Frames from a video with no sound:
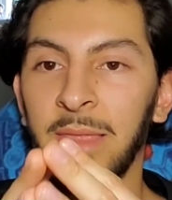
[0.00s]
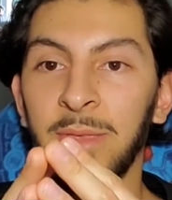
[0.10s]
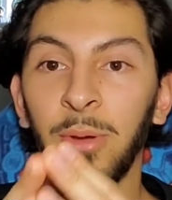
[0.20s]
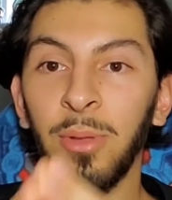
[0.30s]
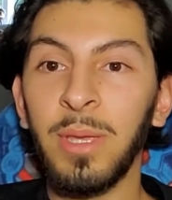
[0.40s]

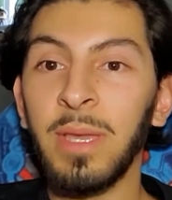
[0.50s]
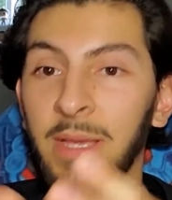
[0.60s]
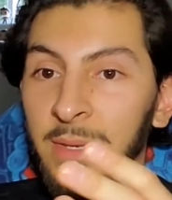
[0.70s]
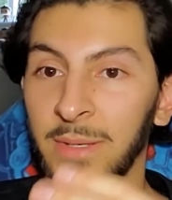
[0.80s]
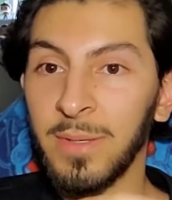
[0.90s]
The
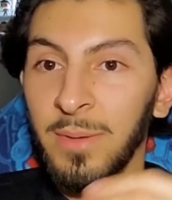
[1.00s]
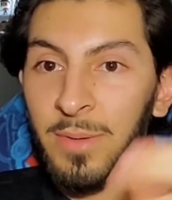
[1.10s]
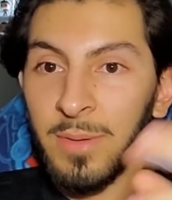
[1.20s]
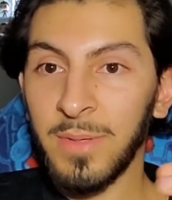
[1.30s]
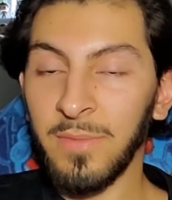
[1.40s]
only
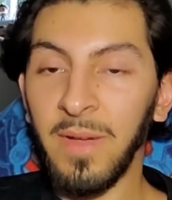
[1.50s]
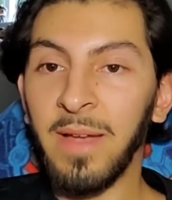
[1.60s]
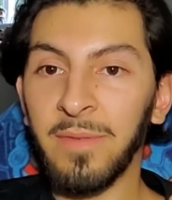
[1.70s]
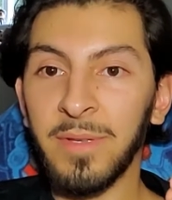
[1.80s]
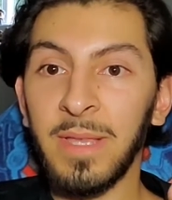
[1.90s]

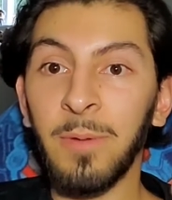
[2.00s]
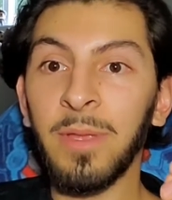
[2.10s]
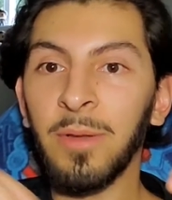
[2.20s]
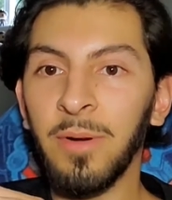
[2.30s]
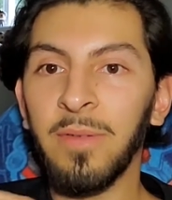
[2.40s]
survivors that we
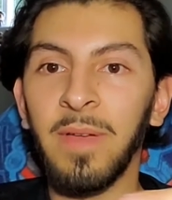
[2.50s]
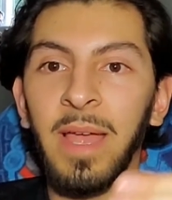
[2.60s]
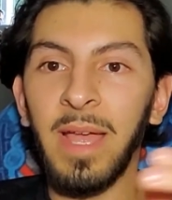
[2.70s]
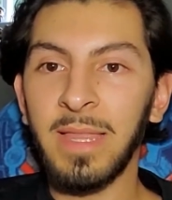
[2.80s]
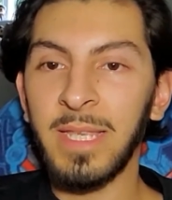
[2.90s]
know of
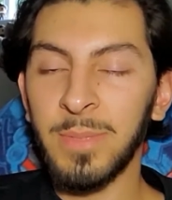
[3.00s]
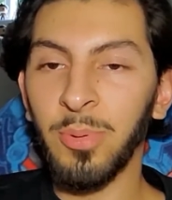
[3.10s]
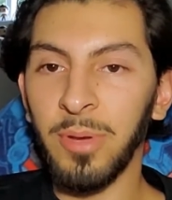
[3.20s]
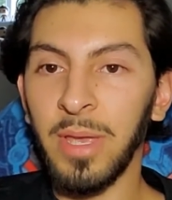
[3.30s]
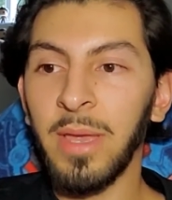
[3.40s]
at this
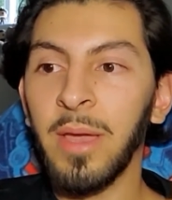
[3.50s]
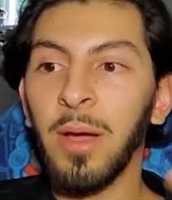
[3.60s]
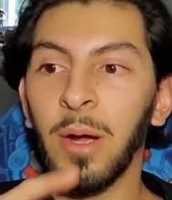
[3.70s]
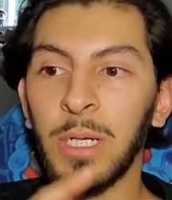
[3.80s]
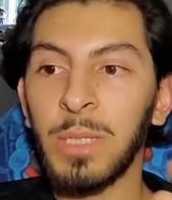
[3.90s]
point
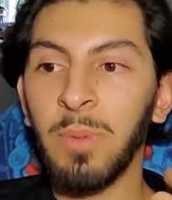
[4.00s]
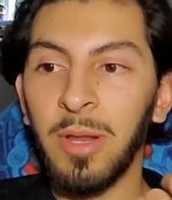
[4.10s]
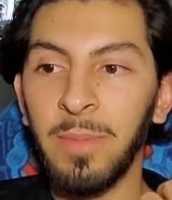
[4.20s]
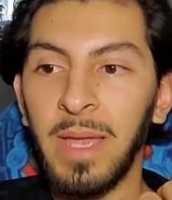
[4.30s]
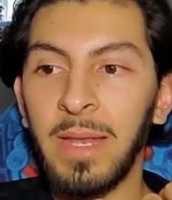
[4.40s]
are
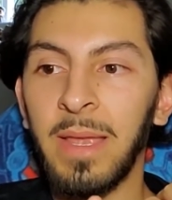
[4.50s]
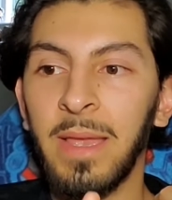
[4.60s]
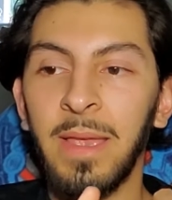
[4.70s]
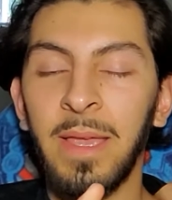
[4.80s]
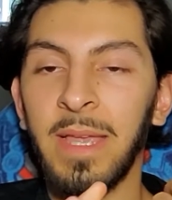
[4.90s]
Spider-Man
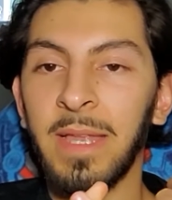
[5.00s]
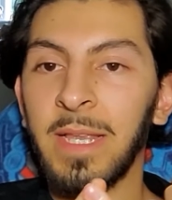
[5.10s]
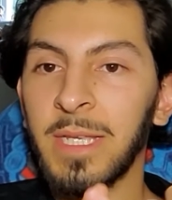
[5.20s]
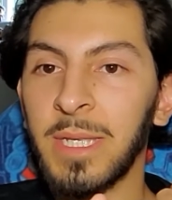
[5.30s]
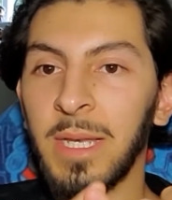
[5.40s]
in
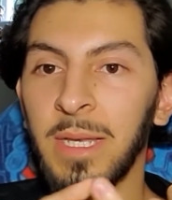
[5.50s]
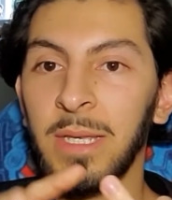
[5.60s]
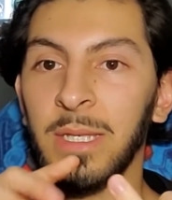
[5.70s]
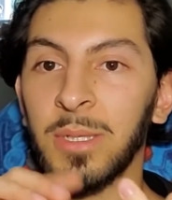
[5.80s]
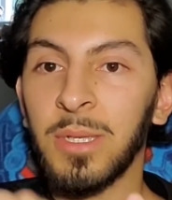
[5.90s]
his
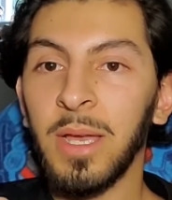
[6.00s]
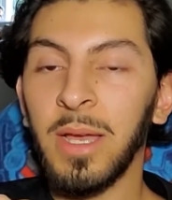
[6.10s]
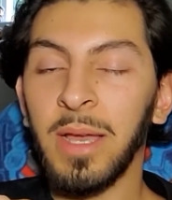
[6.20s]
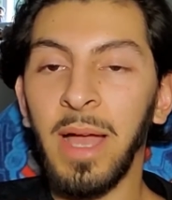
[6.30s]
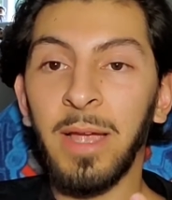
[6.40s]

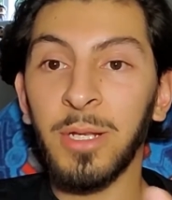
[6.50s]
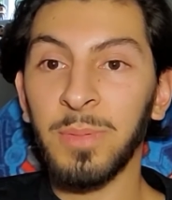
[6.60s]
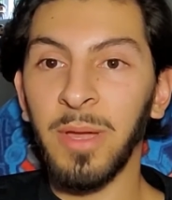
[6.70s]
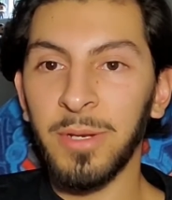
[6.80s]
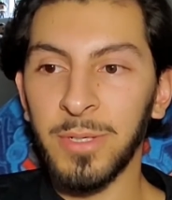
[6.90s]
Iron
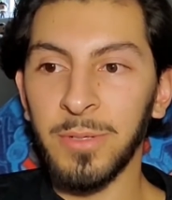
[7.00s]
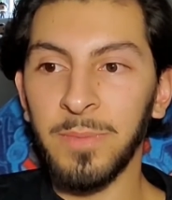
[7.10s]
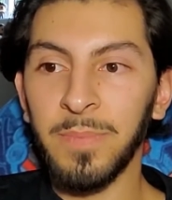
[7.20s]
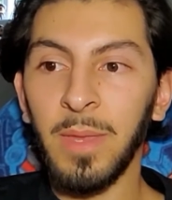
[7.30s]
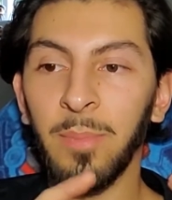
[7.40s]
Spider
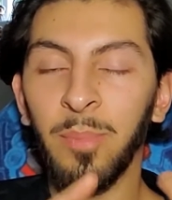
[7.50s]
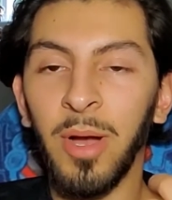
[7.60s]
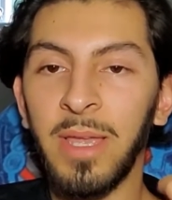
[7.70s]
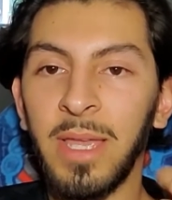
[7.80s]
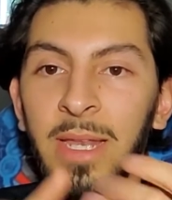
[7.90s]
suit,
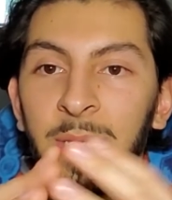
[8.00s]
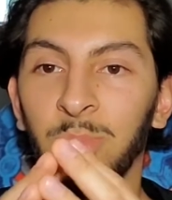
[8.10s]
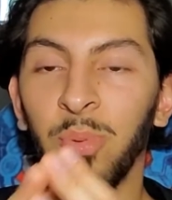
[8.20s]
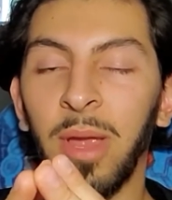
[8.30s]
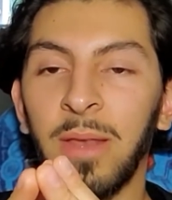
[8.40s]
Bucky in his
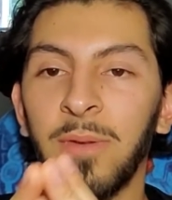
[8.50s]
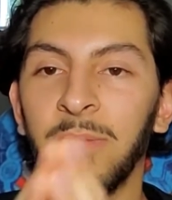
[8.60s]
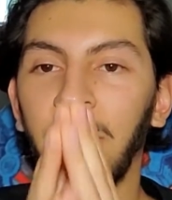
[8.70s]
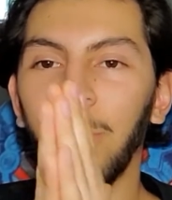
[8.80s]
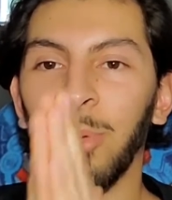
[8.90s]
brand new
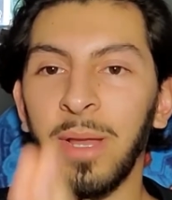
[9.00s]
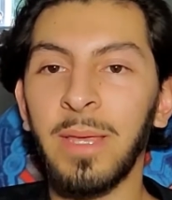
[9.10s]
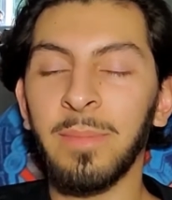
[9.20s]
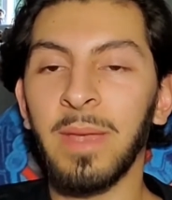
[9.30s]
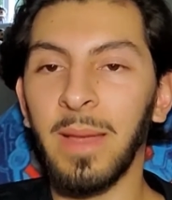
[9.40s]

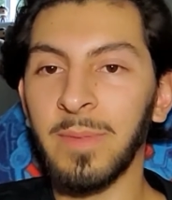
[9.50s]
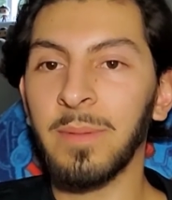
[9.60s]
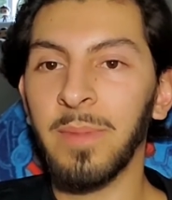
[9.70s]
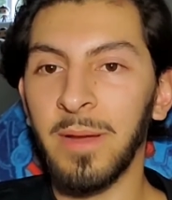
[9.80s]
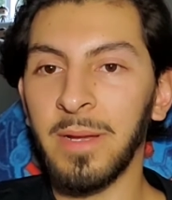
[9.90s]
Vibranium Captain
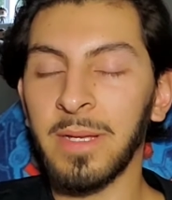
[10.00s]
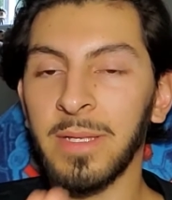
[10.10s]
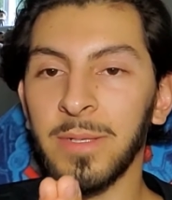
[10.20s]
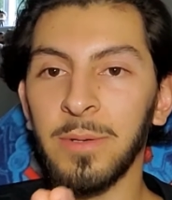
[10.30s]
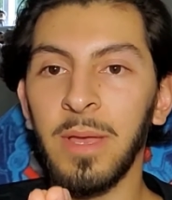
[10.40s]
America
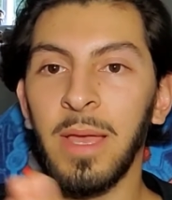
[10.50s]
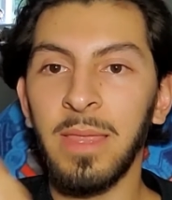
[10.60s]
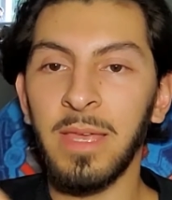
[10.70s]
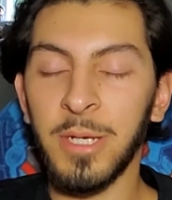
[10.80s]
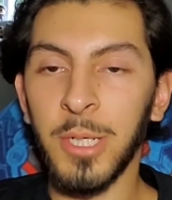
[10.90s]
suit
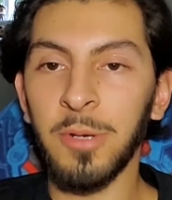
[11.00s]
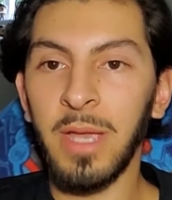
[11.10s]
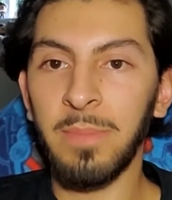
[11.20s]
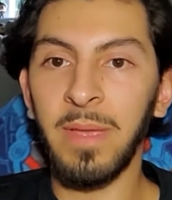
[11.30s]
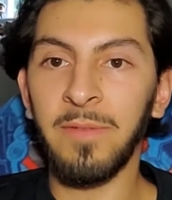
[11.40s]
that Shuri
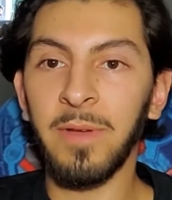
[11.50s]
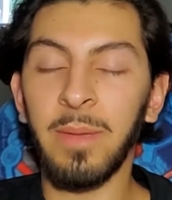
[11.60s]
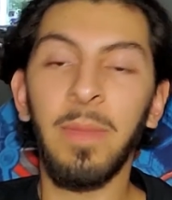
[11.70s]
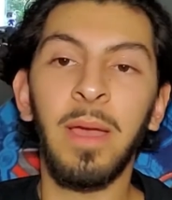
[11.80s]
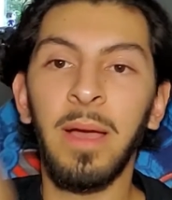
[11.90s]
had made for
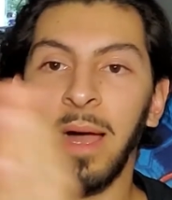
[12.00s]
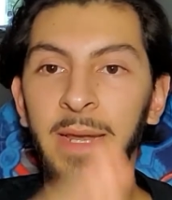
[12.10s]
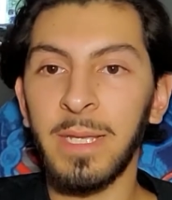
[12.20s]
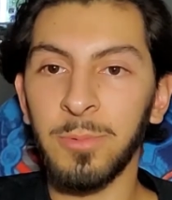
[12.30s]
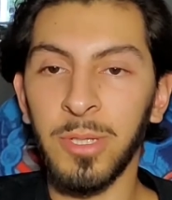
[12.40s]
him on
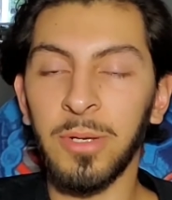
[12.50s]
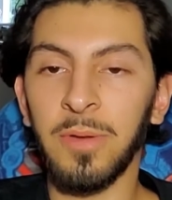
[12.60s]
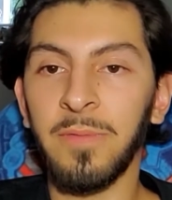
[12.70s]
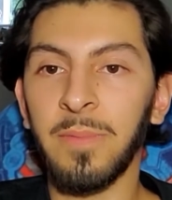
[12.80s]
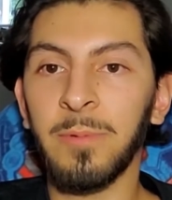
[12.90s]
his
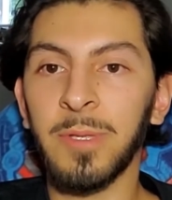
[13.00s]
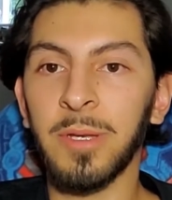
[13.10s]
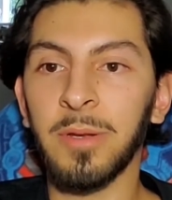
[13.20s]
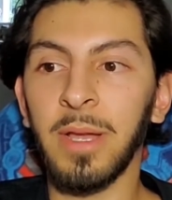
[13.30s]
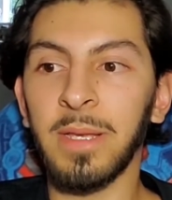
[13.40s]
return from
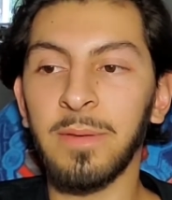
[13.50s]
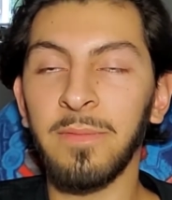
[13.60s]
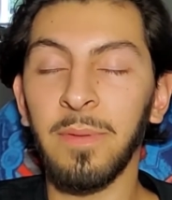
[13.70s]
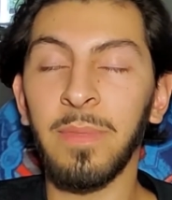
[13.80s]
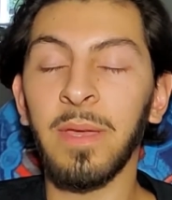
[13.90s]

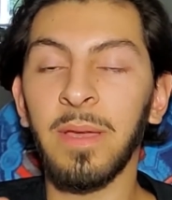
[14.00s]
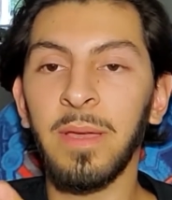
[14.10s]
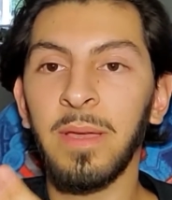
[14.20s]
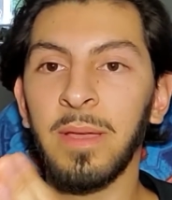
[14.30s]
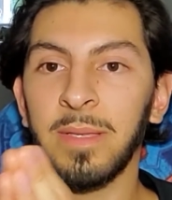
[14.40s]

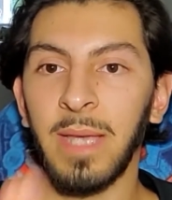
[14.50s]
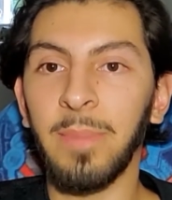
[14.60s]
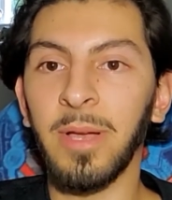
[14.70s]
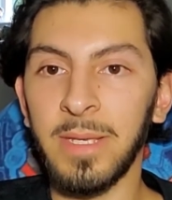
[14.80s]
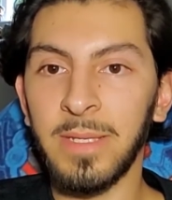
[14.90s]
the
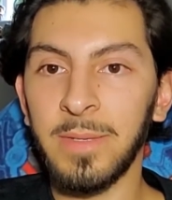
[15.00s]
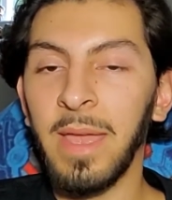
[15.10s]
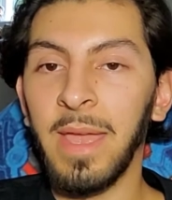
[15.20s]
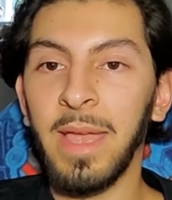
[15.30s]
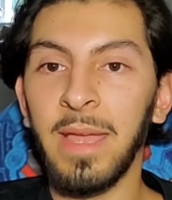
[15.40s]
time heist,
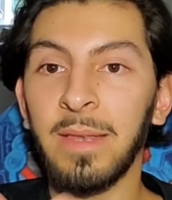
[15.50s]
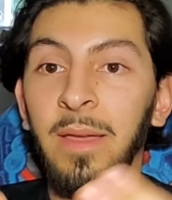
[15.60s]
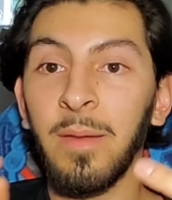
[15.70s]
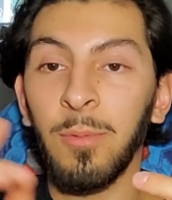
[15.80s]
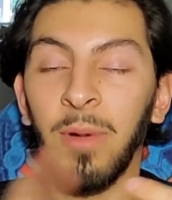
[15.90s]
and
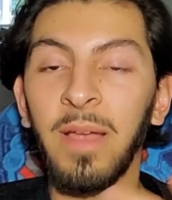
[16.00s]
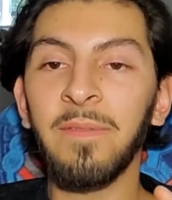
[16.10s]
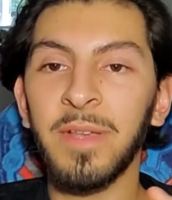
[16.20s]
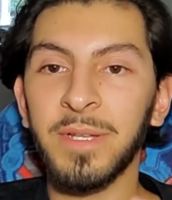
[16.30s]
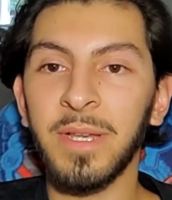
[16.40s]
White
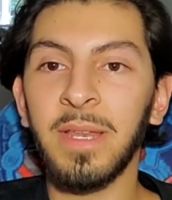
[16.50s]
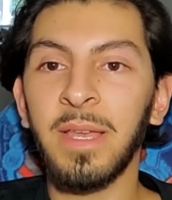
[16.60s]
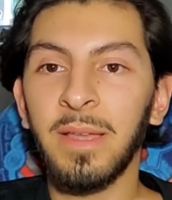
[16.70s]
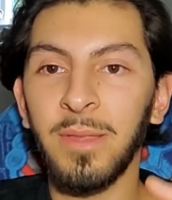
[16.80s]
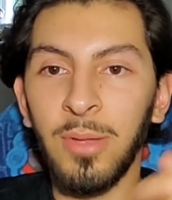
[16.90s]
Vision
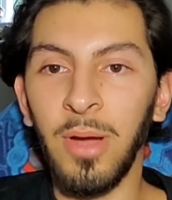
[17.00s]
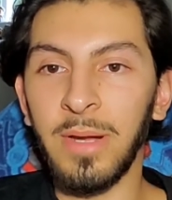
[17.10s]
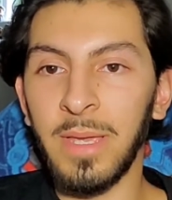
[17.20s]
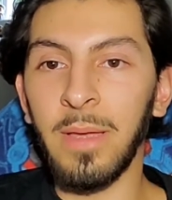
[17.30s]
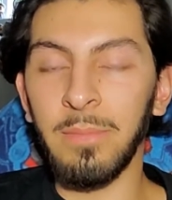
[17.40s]

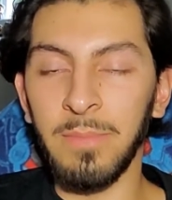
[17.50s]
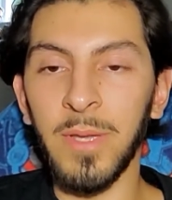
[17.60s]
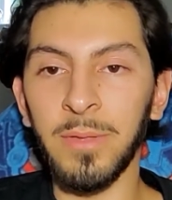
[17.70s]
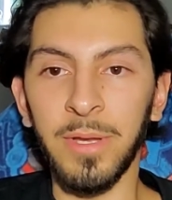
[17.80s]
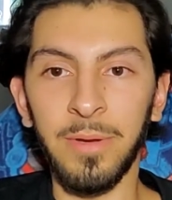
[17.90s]
donning
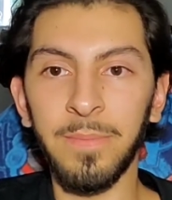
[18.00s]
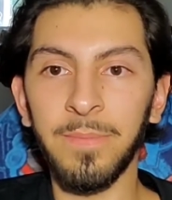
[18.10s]
Mjolnir.